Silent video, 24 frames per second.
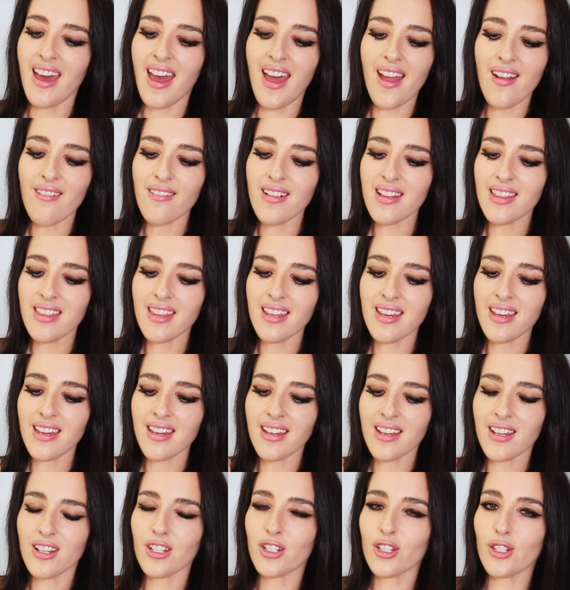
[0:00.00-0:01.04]

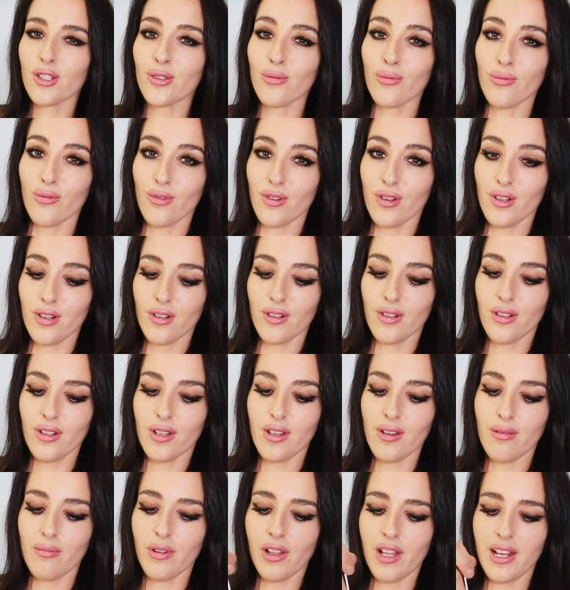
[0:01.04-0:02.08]
Everything just
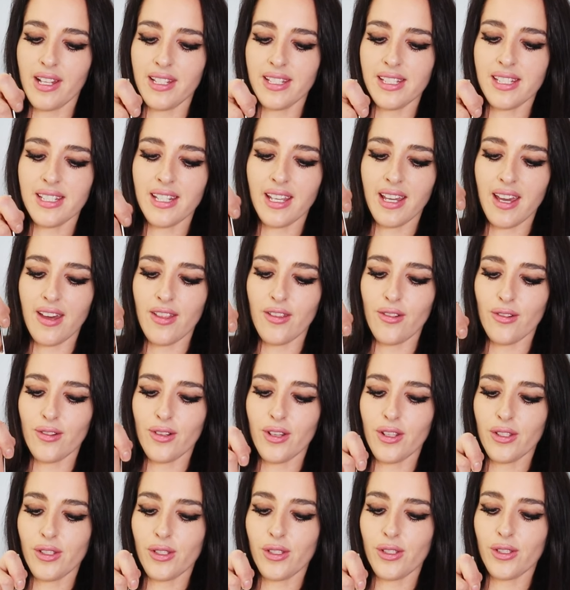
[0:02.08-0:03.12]
really blends
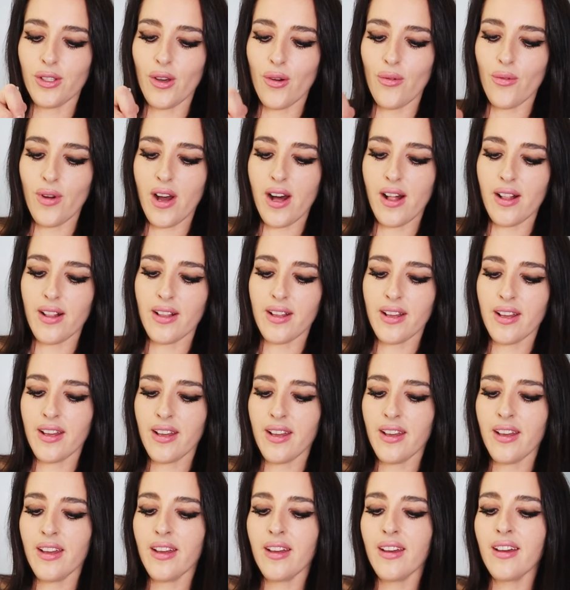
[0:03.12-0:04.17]
together so well.
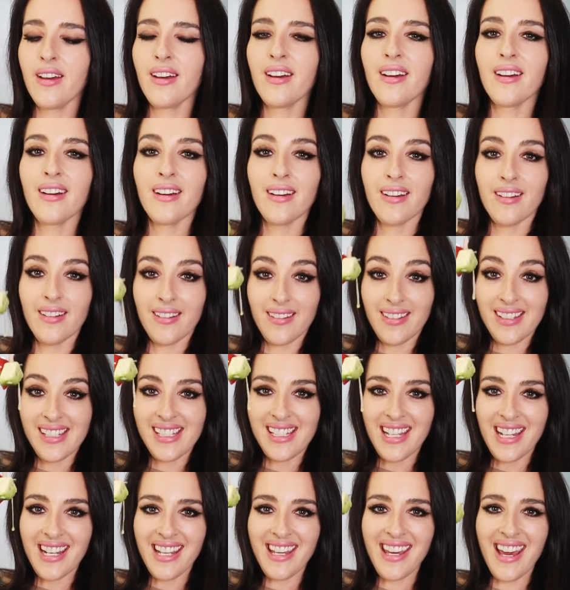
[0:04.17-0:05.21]

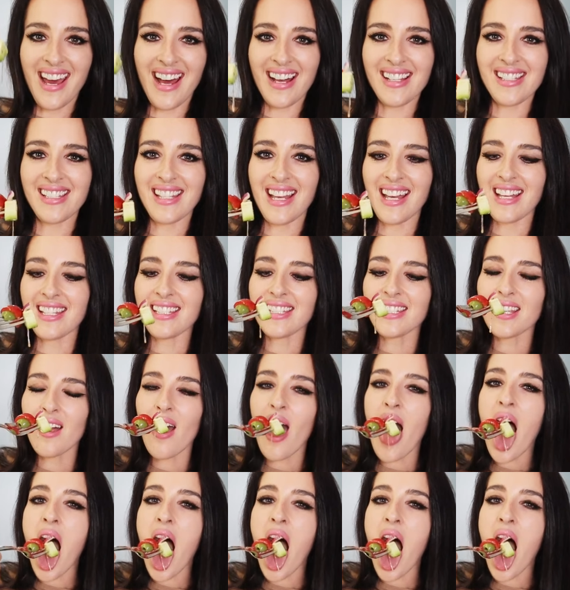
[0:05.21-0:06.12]
Stinilla says.